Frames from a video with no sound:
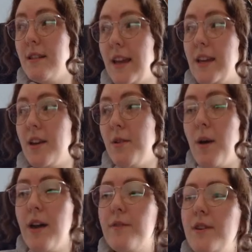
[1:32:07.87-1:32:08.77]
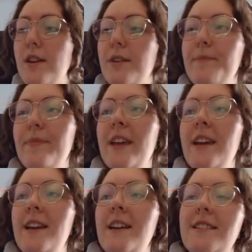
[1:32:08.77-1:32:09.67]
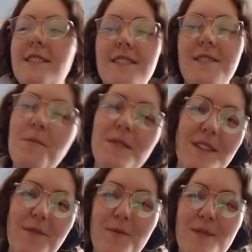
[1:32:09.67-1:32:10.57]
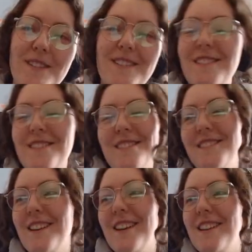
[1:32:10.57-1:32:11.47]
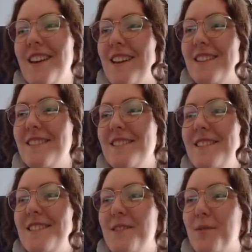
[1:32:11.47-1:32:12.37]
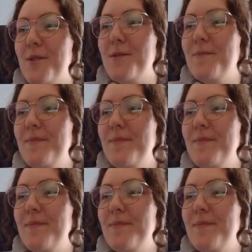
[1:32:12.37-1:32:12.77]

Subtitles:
like gonna work for you, because there's so many different ones. Yeah, it's difficult.